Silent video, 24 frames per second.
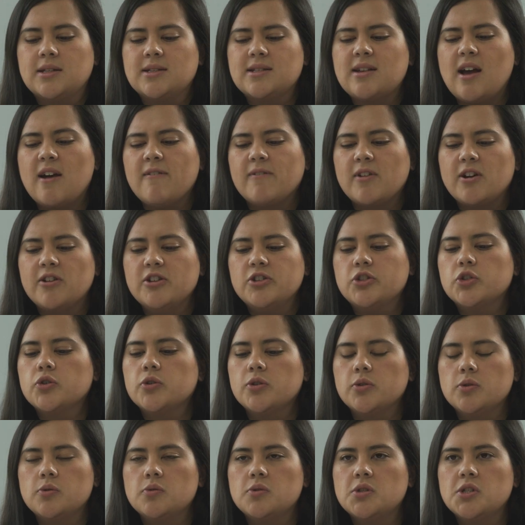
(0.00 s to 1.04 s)
It's not very
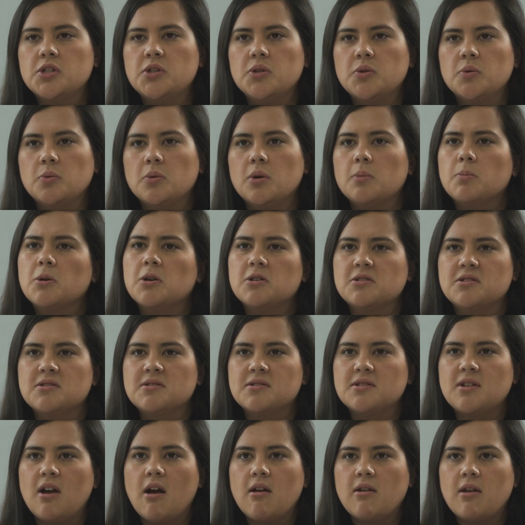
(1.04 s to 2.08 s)
true to a
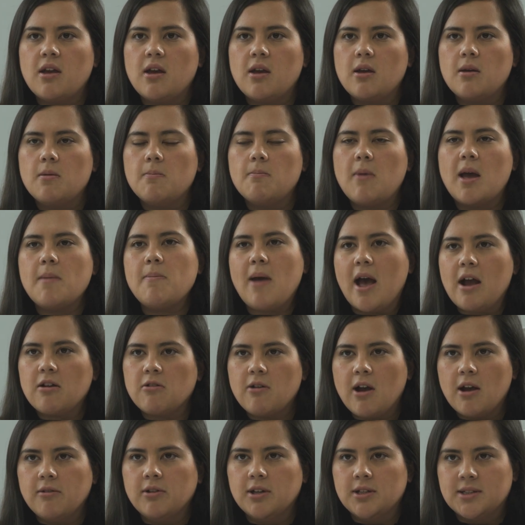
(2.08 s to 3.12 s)
person's socket. My
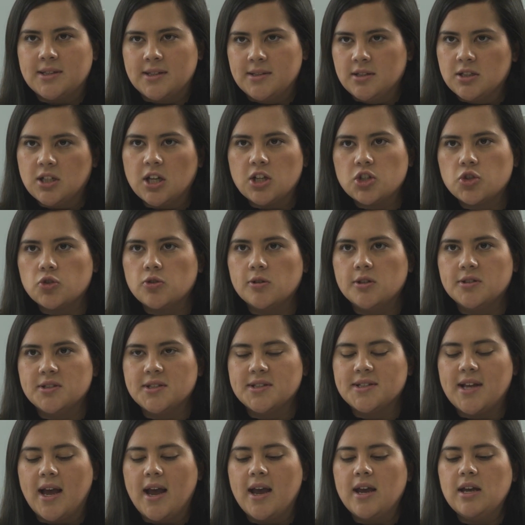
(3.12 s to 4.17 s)
background is industrial
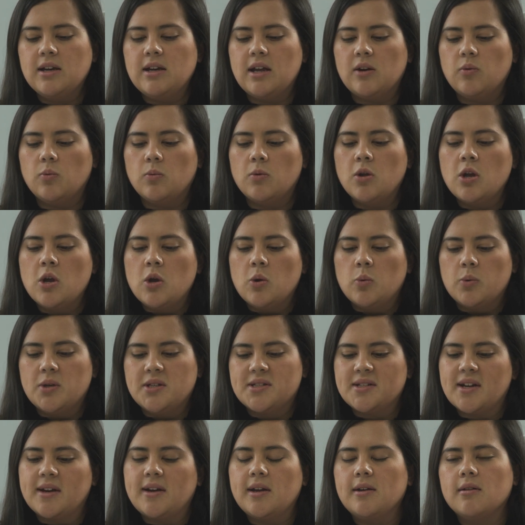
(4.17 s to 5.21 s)
design, and we
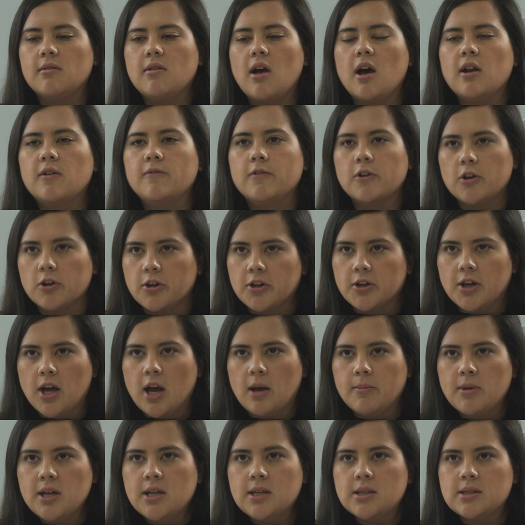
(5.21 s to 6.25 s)
studied a lot of
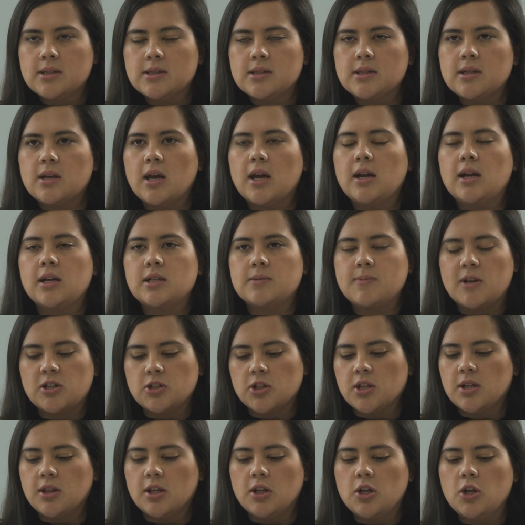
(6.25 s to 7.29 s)
ergonomics, and
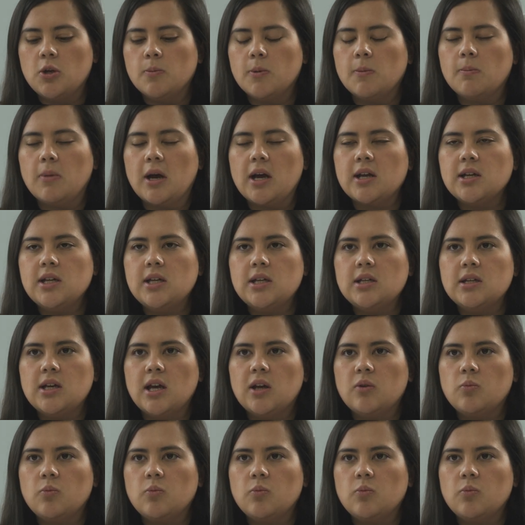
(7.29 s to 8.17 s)
especially in the human body,